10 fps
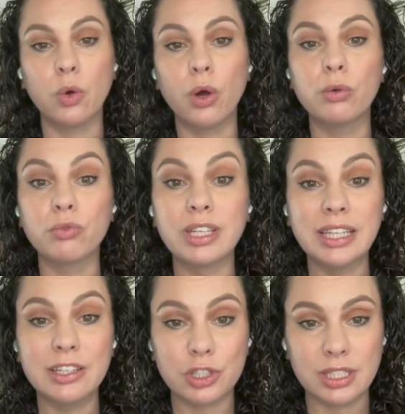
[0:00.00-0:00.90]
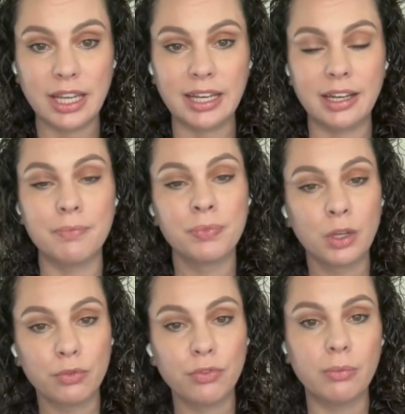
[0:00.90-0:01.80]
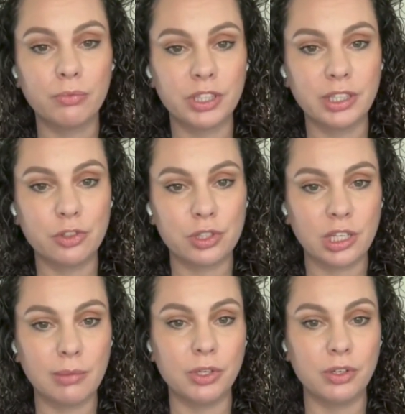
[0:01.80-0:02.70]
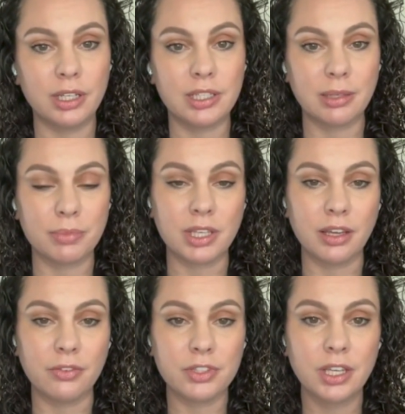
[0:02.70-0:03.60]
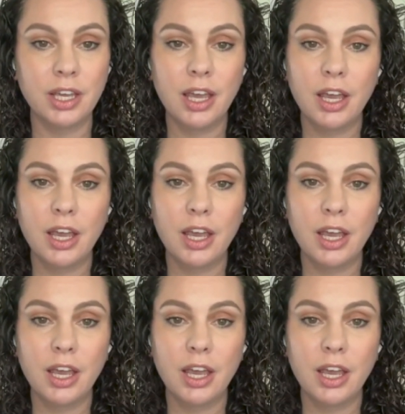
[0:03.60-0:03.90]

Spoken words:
and, quote, religious data from religious communities themselves.